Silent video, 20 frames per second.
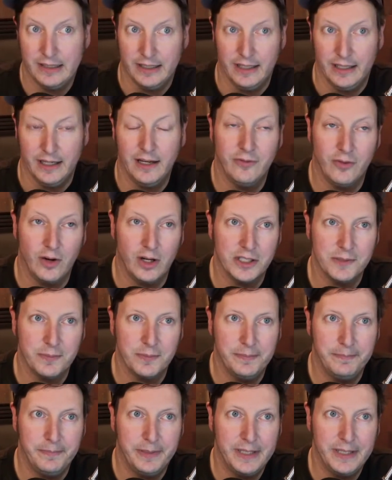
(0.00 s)
I've watched
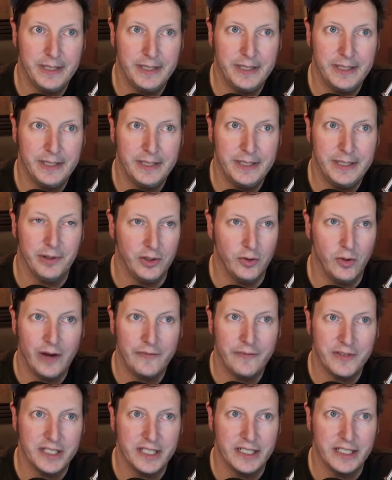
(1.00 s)
pieces of it, but you have to
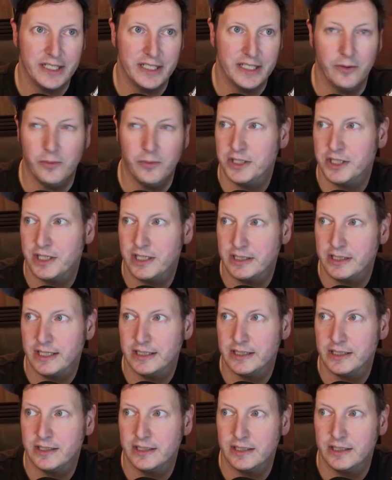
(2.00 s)
sit down and watch it because
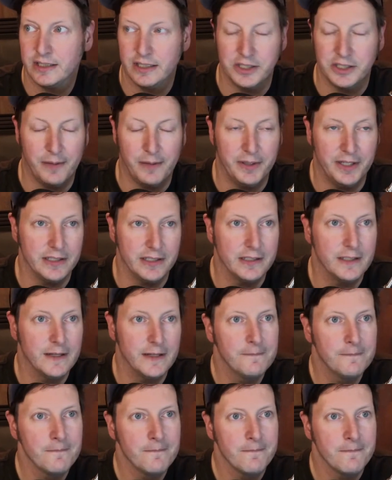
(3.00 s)
it's in Japanese.
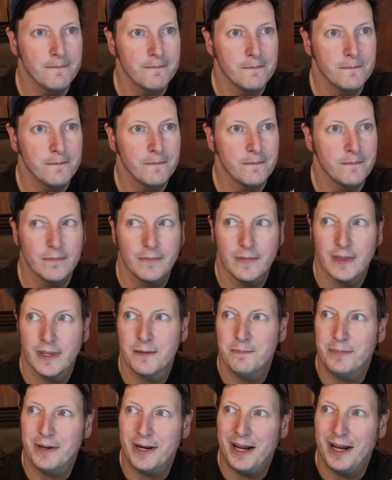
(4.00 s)
But
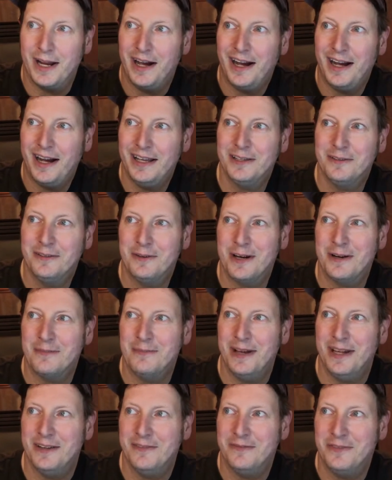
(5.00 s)
I highly recommend,
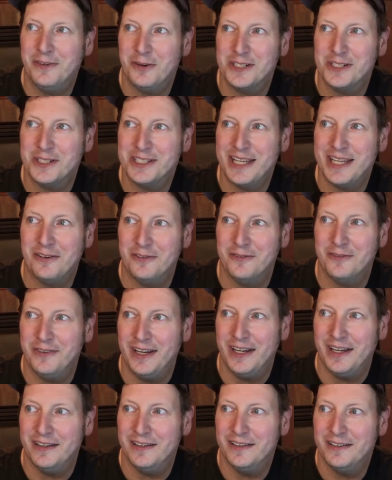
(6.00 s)
if you're a Saturn
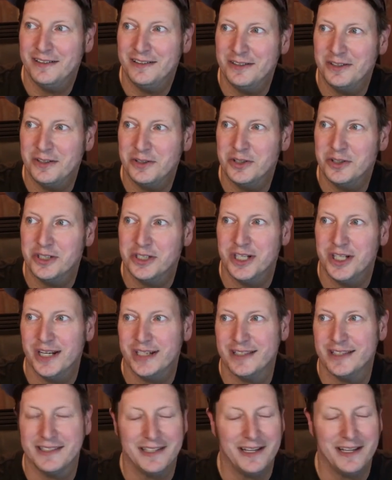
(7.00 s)
fan, you should check this
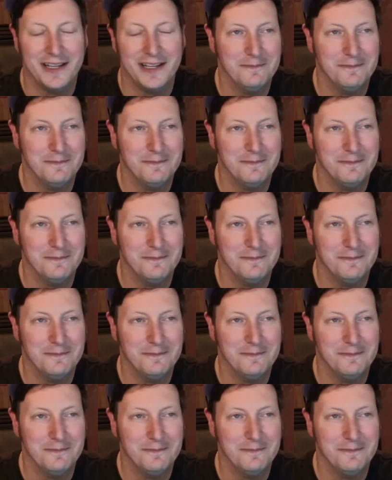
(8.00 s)
out.